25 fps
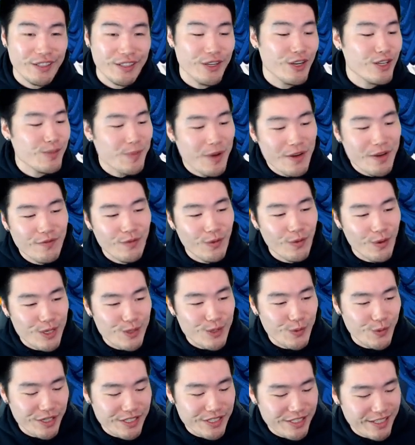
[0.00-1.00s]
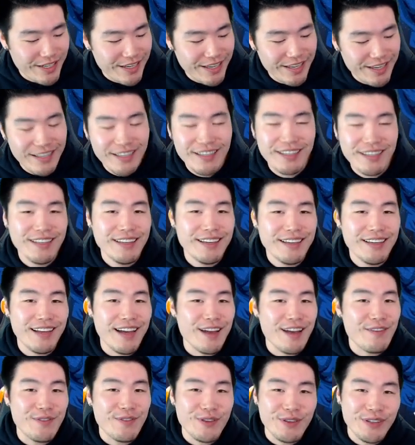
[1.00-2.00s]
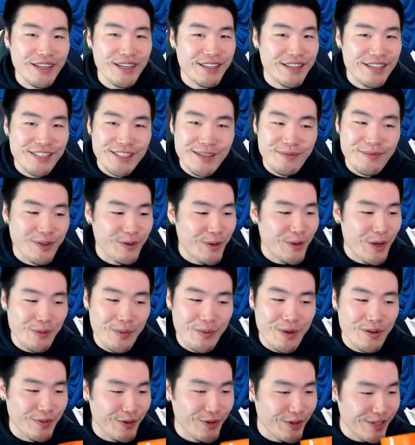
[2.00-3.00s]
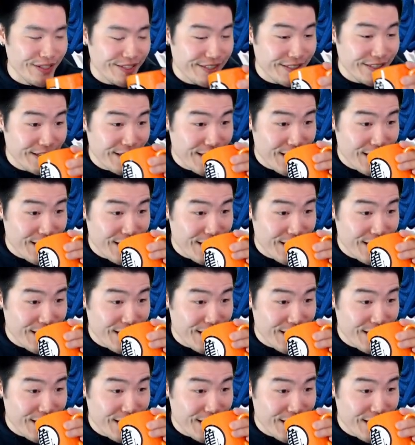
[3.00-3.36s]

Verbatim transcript: Yo, is my voice weird today? I feel like there's something wrong with my voice.